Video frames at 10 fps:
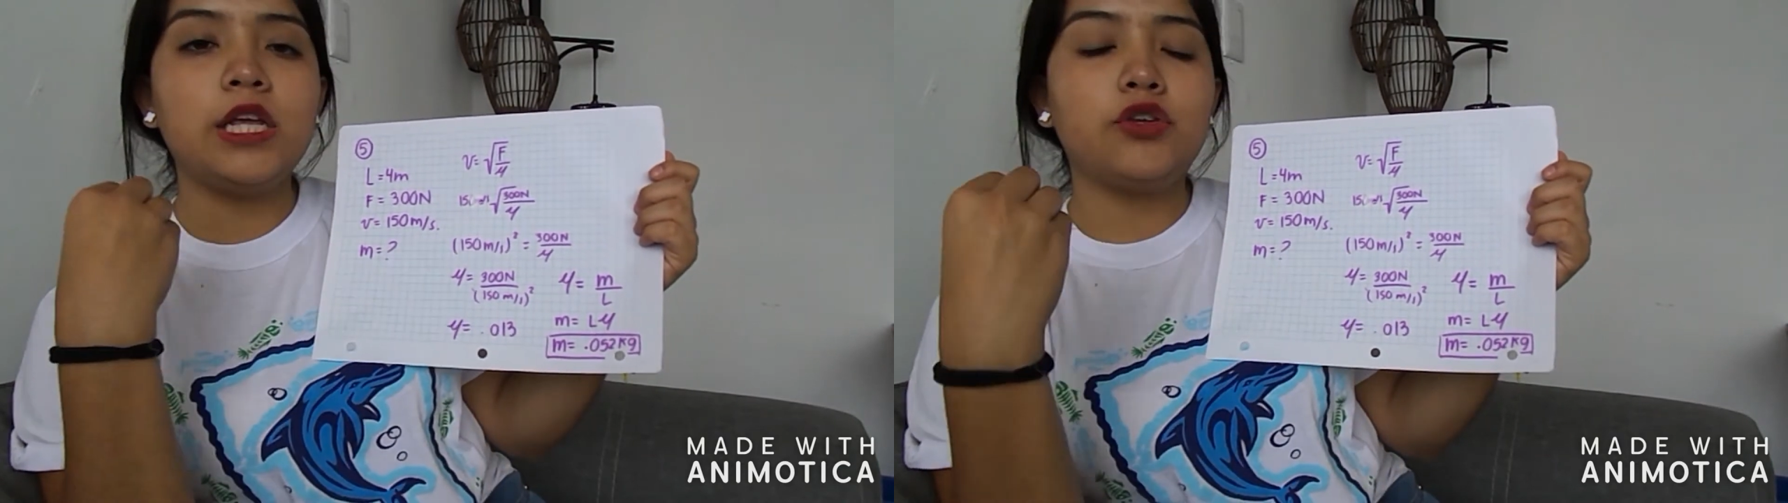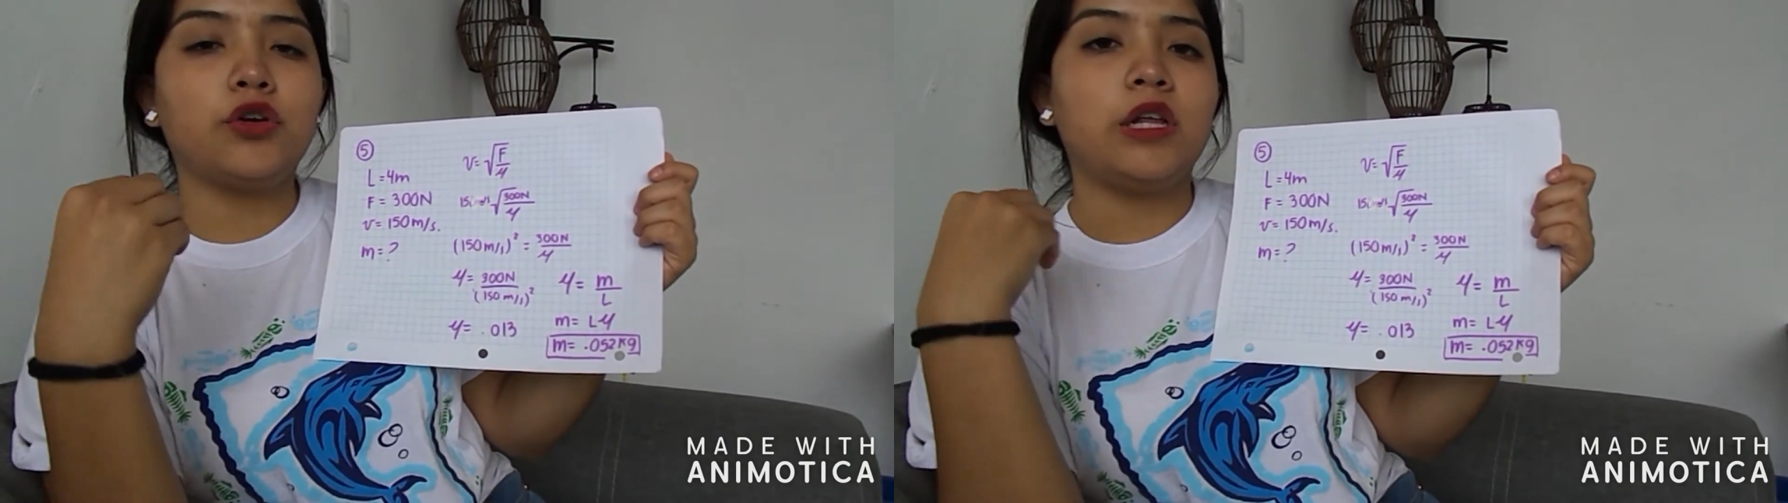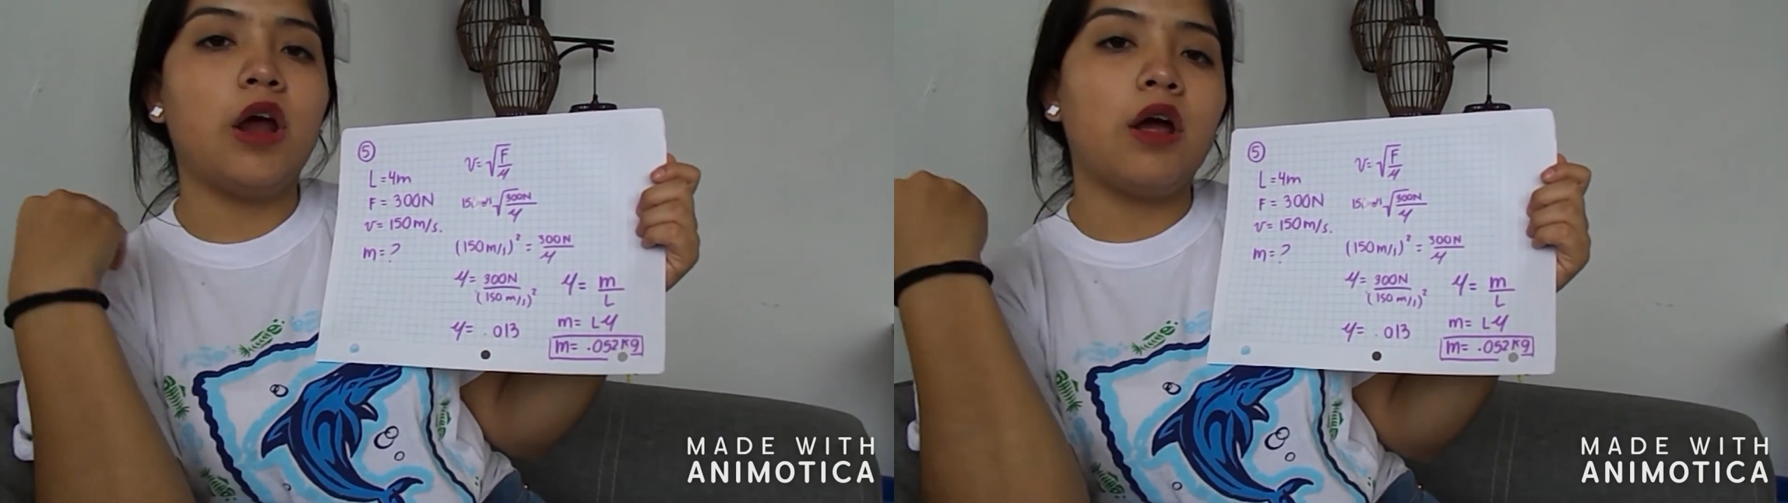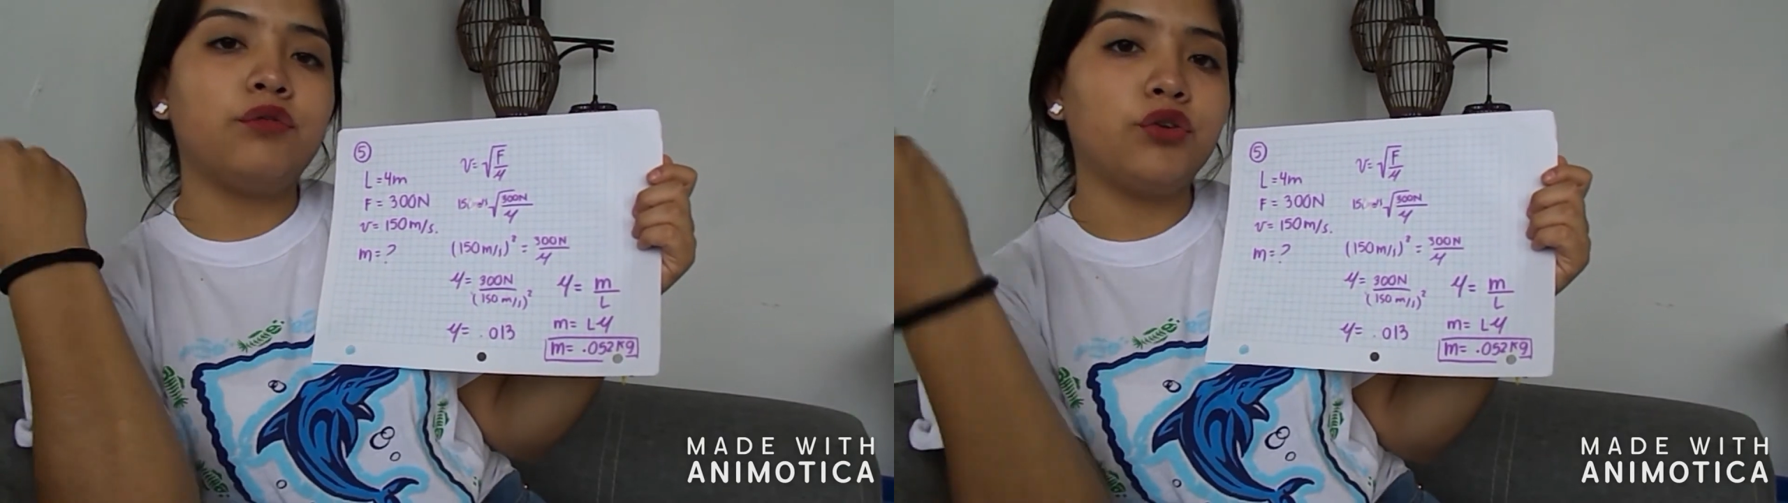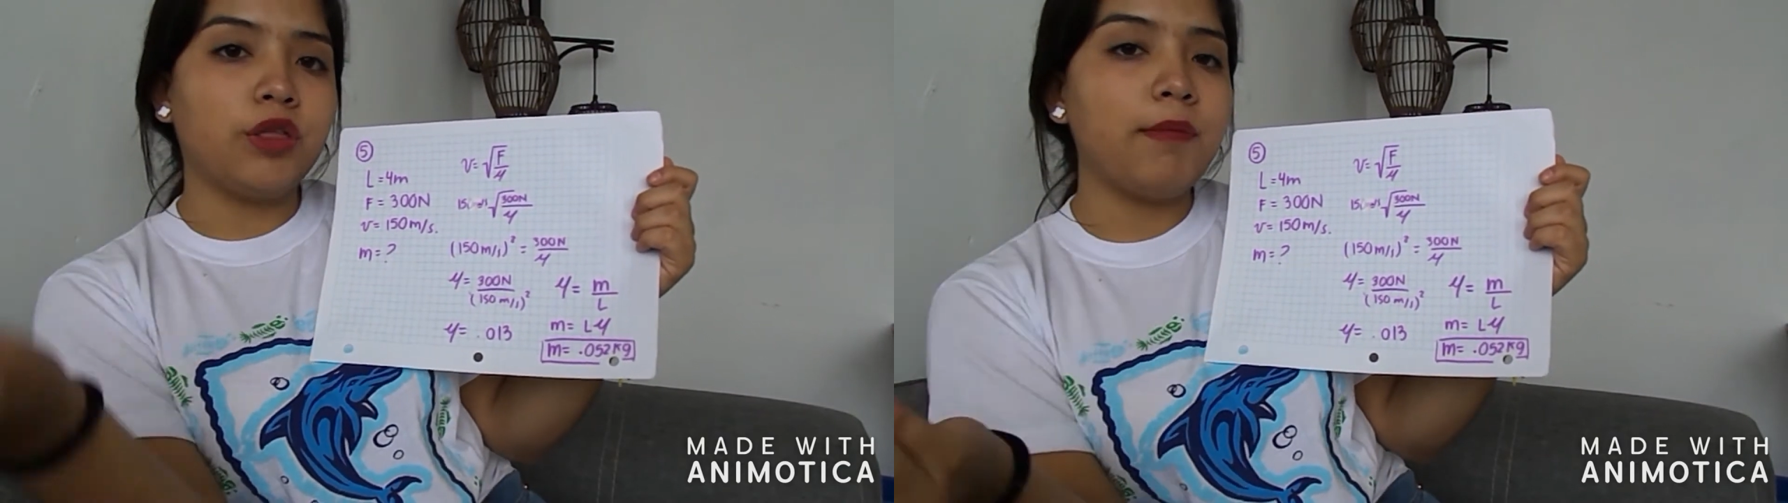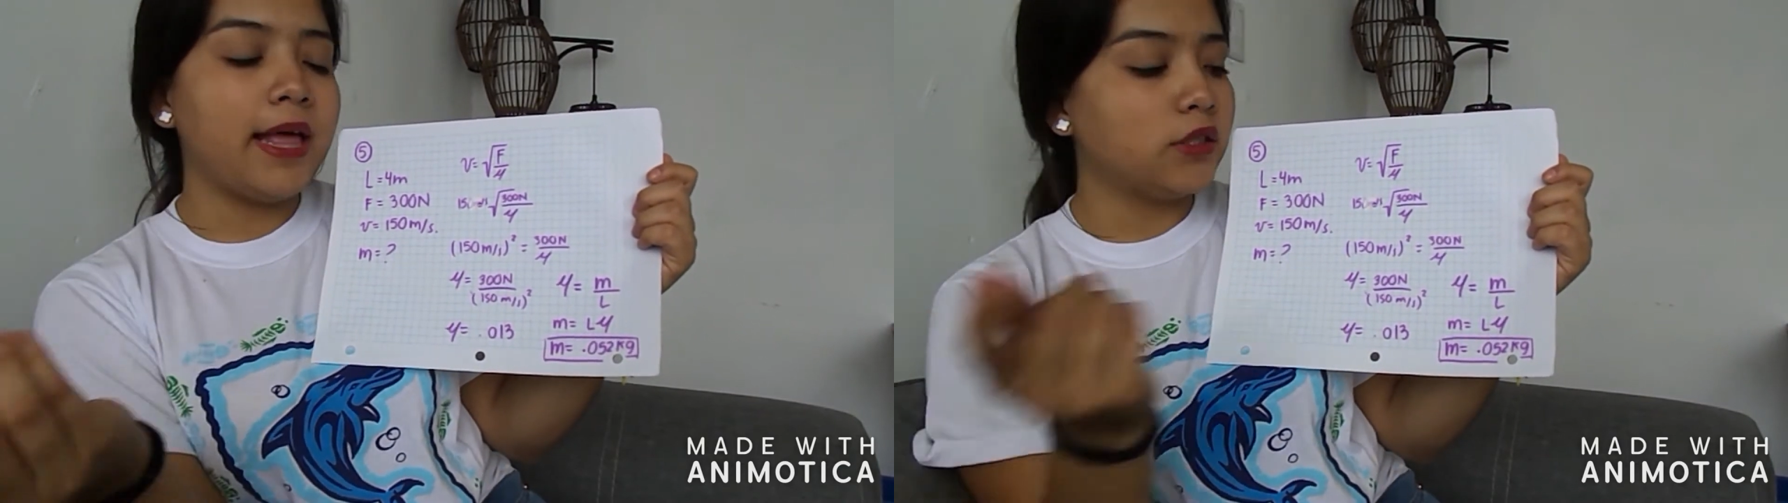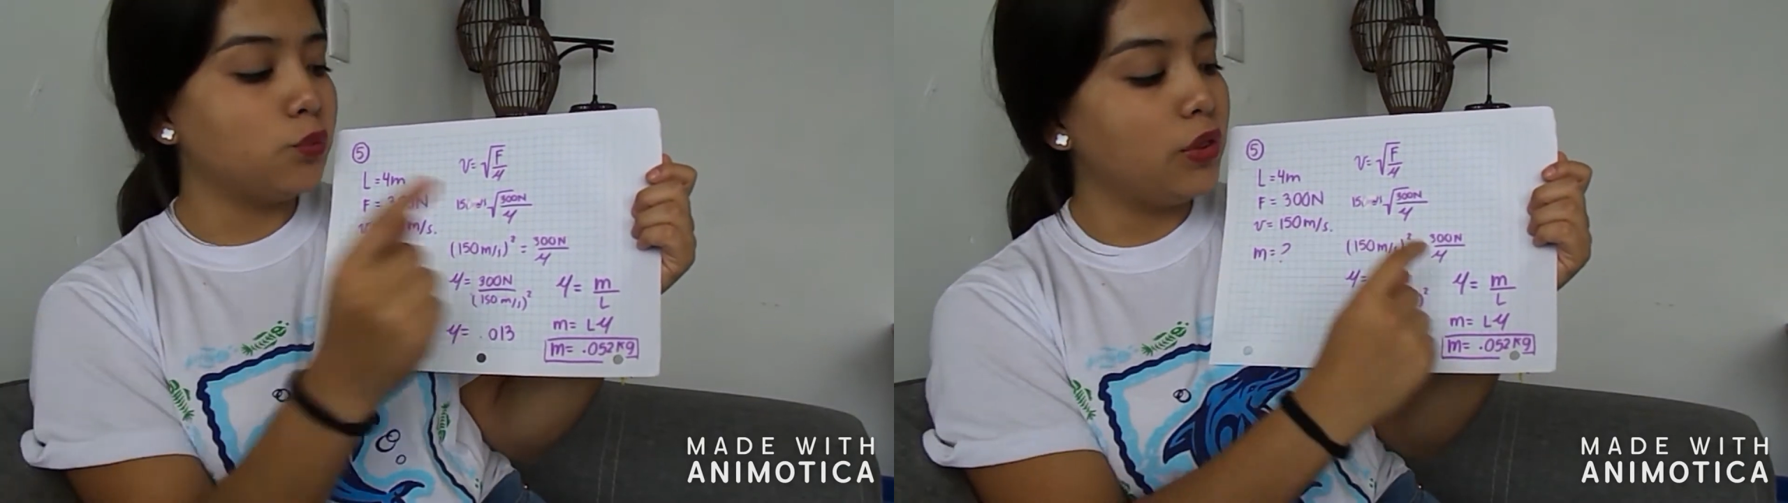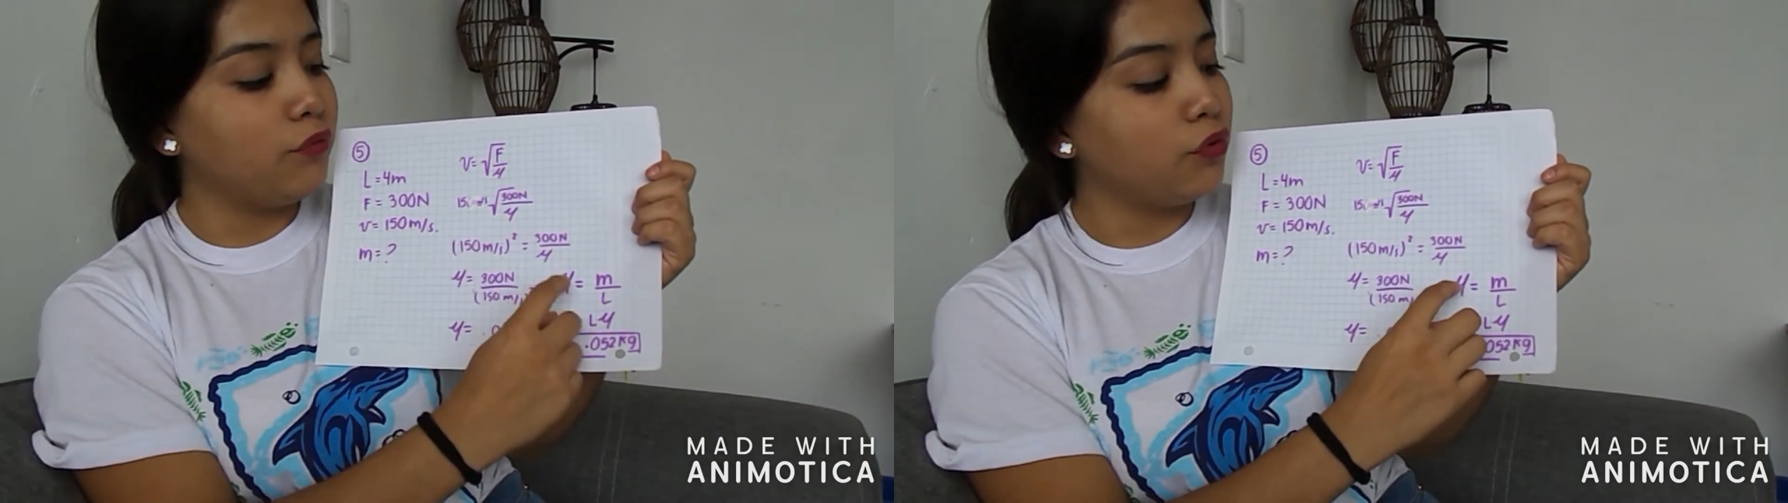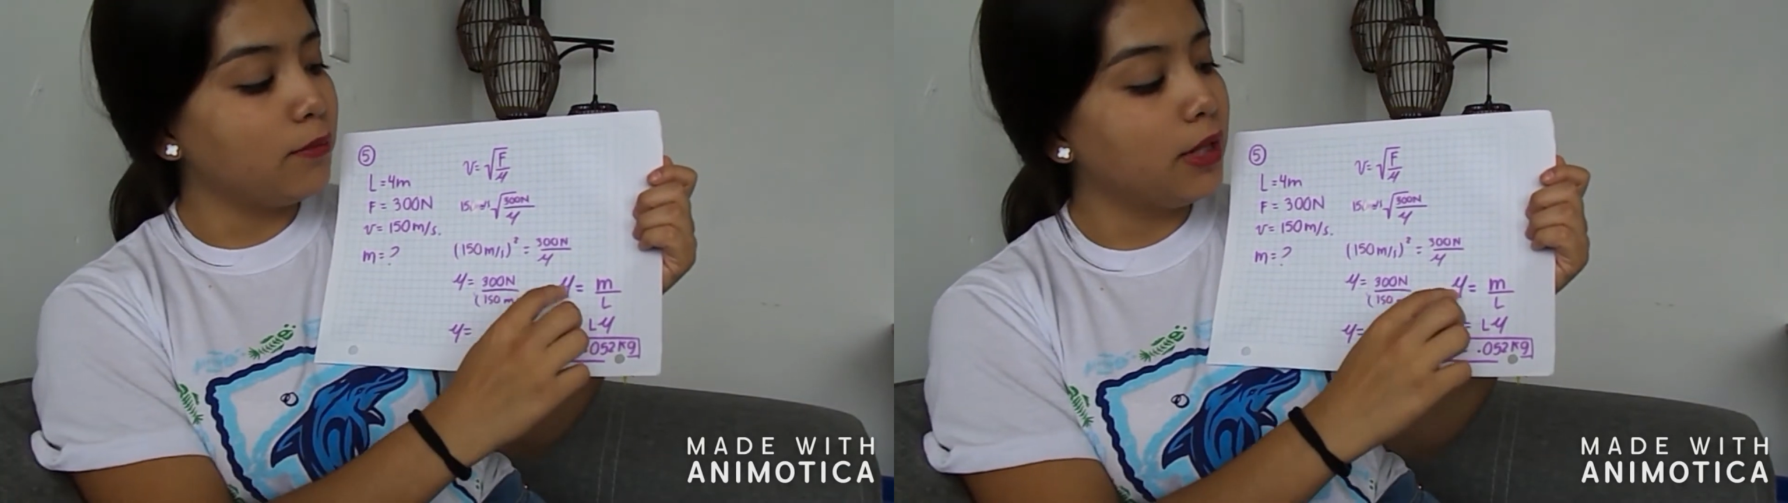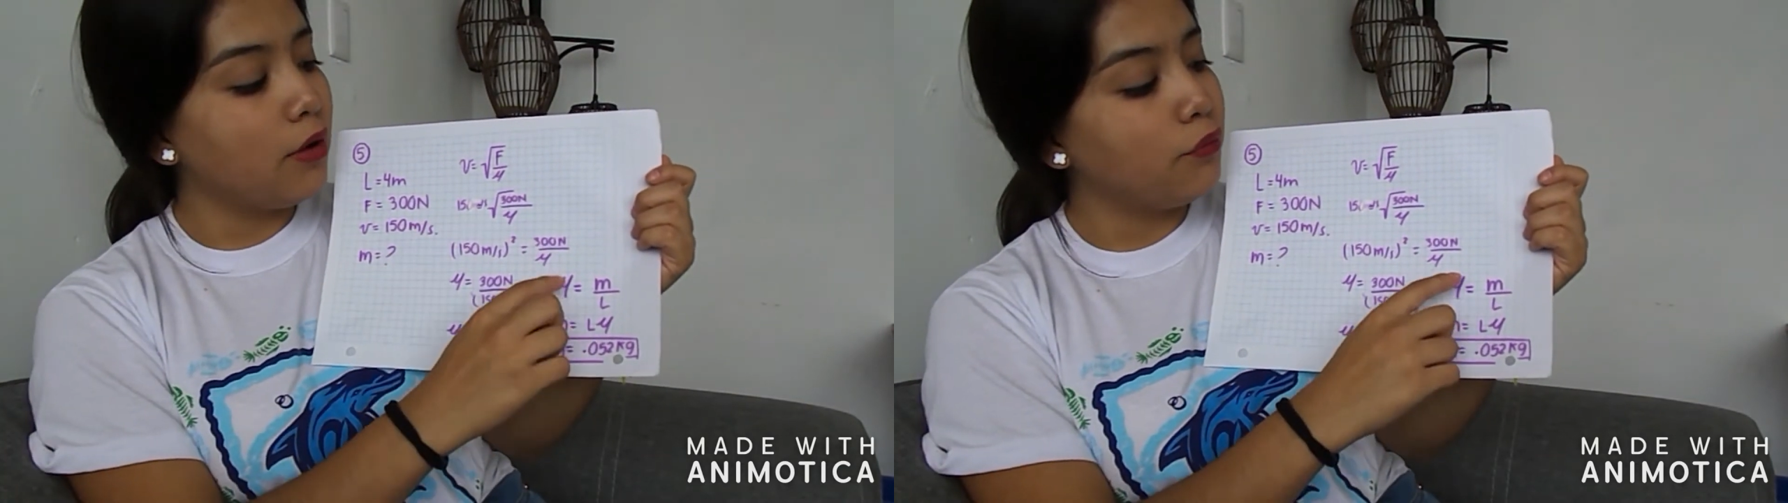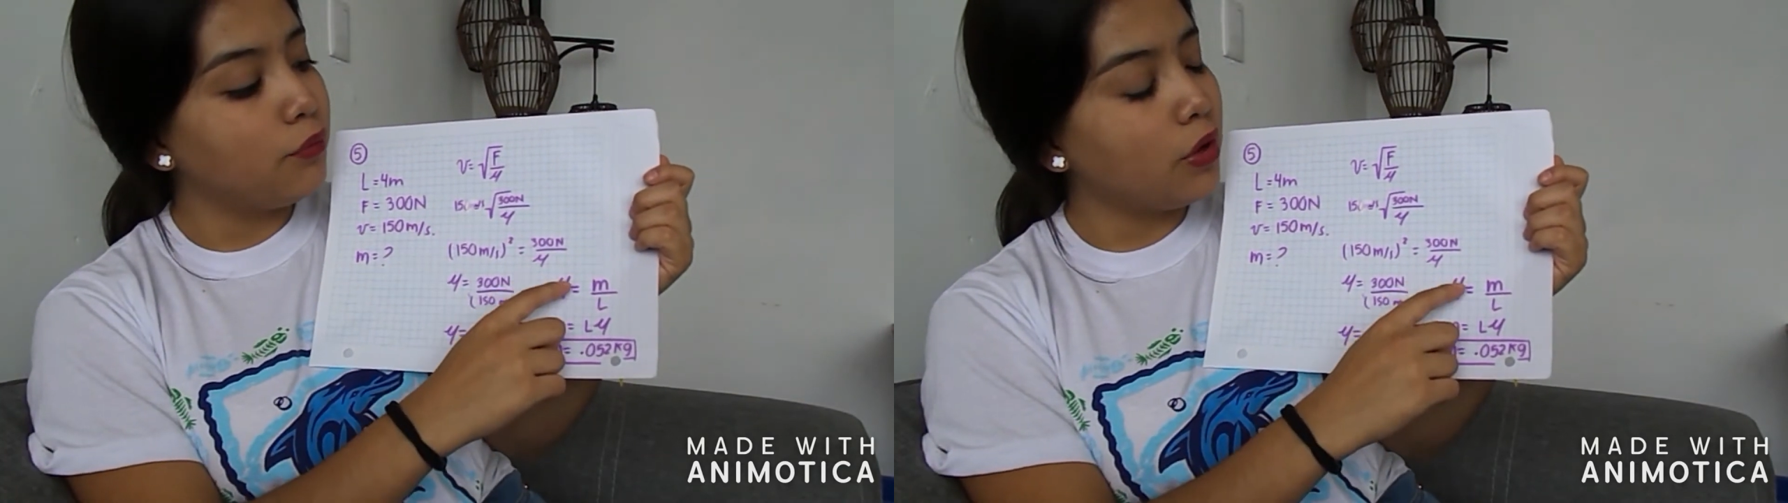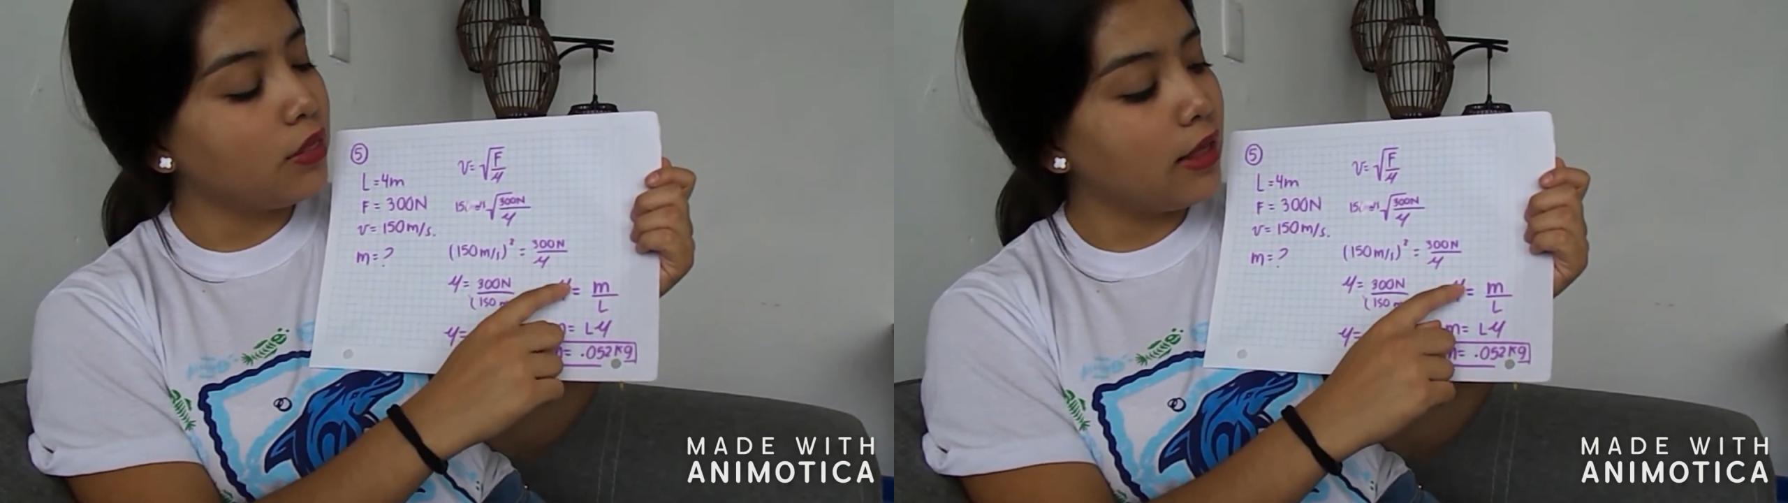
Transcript: need to clear out for the mass with the formula of